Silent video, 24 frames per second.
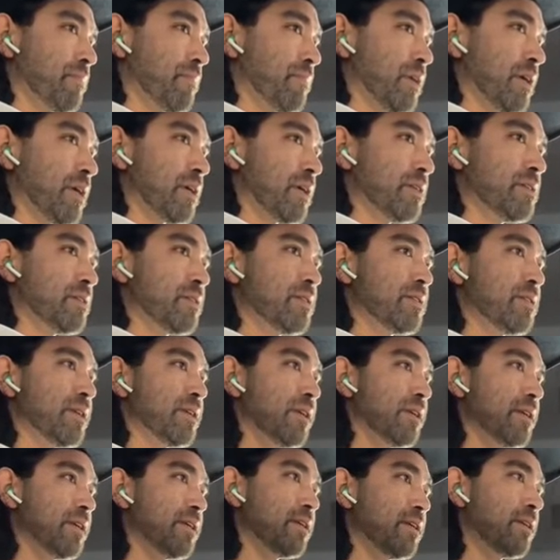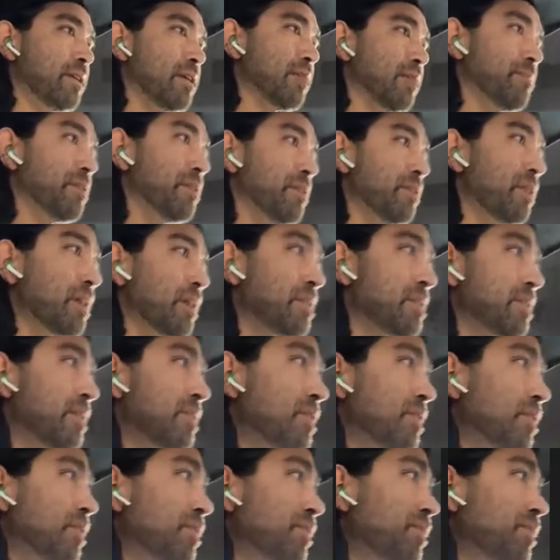I can see I'm in
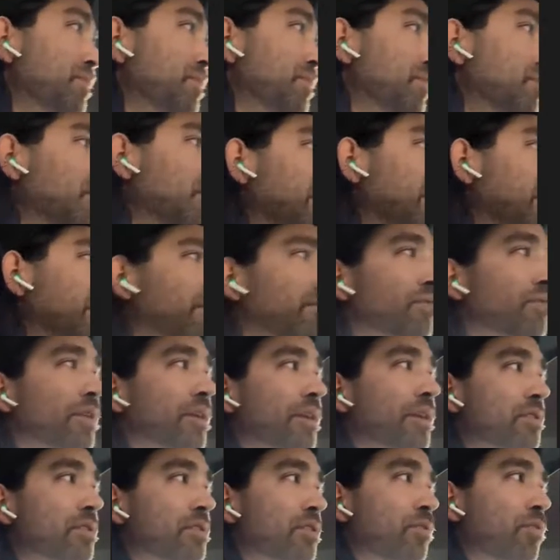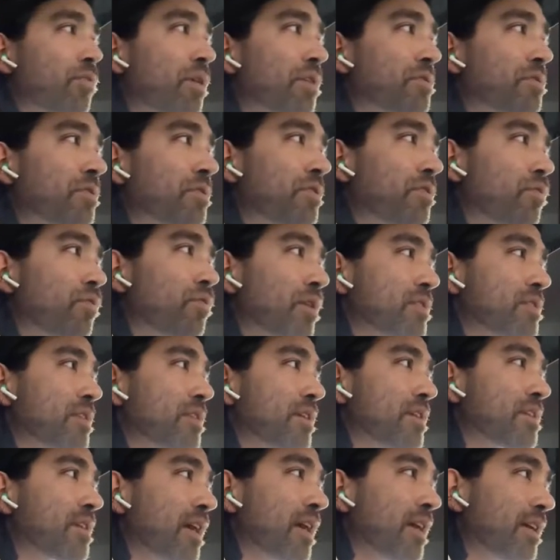92, 23, 212,
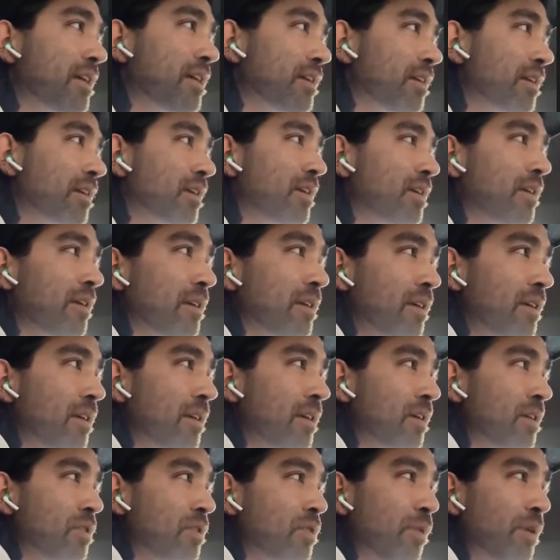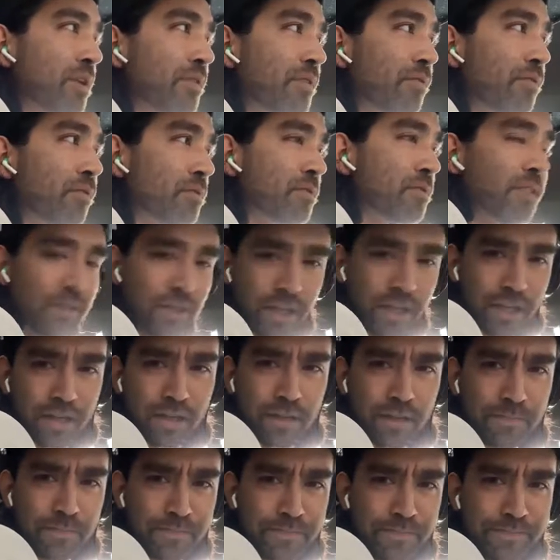168, 2049er.